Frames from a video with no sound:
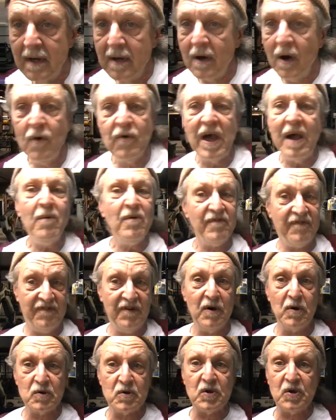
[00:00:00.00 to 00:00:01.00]
Oh, that one
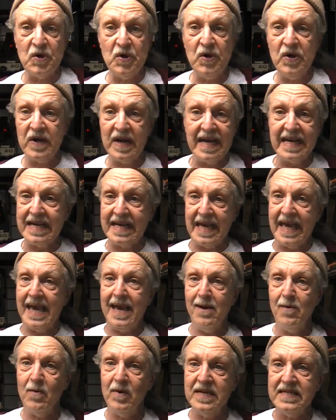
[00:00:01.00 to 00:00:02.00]
felt good. I
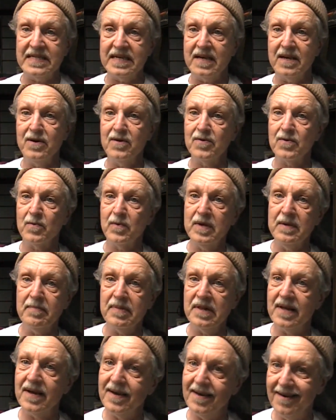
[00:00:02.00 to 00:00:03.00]
can't wait to hear the
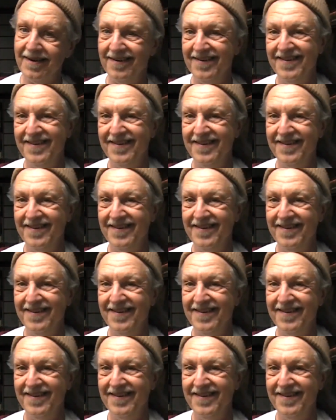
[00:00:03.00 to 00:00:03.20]
replay.